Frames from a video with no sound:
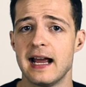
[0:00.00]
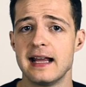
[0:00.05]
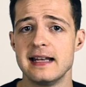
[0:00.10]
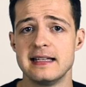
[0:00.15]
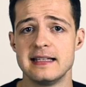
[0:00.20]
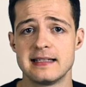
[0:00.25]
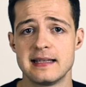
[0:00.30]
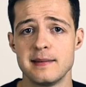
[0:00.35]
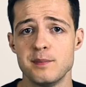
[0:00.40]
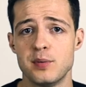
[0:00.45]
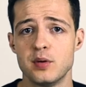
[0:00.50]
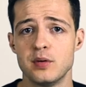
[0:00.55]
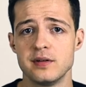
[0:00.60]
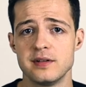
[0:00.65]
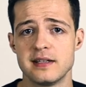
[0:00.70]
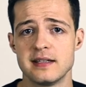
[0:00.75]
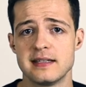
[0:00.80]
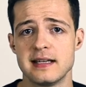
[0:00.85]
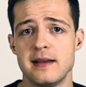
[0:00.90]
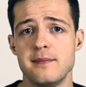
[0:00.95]
and it's
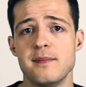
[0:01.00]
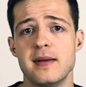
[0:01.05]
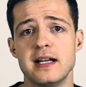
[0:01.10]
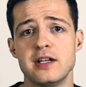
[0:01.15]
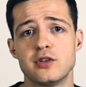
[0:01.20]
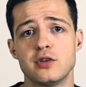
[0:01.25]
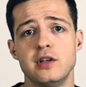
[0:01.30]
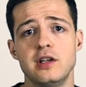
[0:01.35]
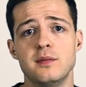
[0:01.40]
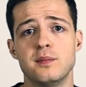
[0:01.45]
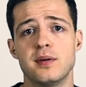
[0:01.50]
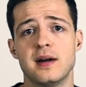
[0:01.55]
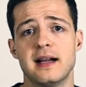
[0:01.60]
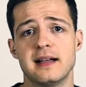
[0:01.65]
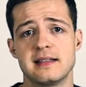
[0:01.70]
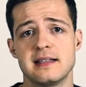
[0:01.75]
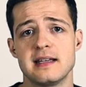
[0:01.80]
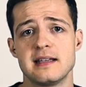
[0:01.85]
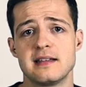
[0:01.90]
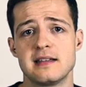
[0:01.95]
important to say make sure you
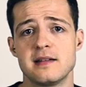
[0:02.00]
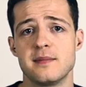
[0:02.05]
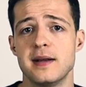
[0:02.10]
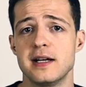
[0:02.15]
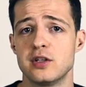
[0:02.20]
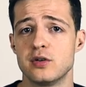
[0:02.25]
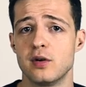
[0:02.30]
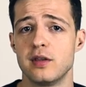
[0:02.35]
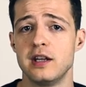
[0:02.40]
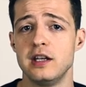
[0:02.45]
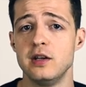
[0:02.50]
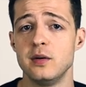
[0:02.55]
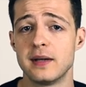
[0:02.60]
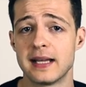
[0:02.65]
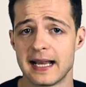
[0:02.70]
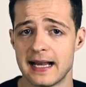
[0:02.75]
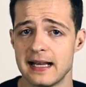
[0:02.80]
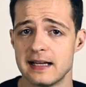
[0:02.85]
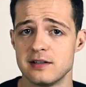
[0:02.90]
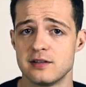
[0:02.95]
practice to make sure that you
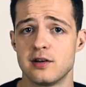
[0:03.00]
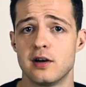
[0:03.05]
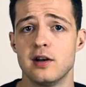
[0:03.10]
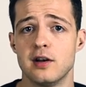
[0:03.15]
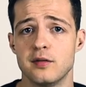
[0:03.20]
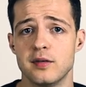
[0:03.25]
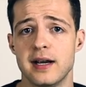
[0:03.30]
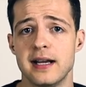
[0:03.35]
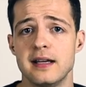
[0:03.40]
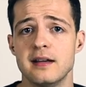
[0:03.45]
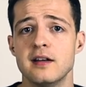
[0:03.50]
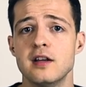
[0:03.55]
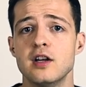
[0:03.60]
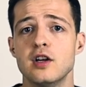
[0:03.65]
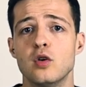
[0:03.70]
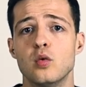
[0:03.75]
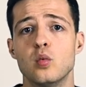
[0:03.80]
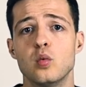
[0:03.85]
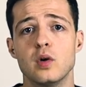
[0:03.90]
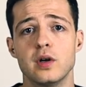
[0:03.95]
can tolerate
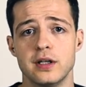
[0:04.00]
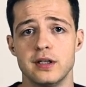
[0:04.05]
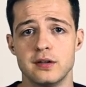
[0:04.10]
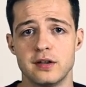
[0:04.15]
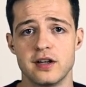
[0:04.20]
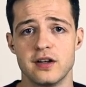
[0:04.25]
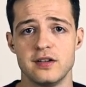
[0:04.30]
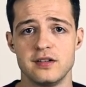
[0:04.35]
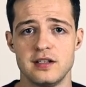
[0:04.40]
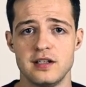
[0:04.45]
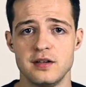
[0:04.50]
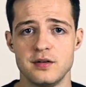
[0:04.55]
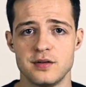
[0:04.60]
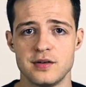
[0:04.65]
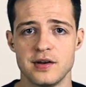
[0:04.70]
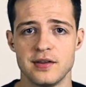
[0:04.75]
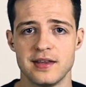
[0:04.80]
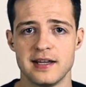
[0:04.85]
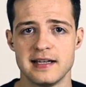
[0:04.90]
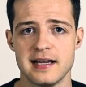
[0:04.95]
what you're going to
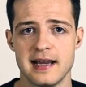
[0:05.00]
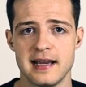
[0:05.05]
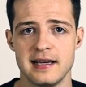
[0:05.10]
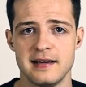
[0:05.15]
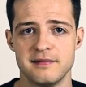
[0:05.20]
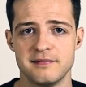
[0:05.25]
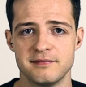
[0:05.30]
use on the day.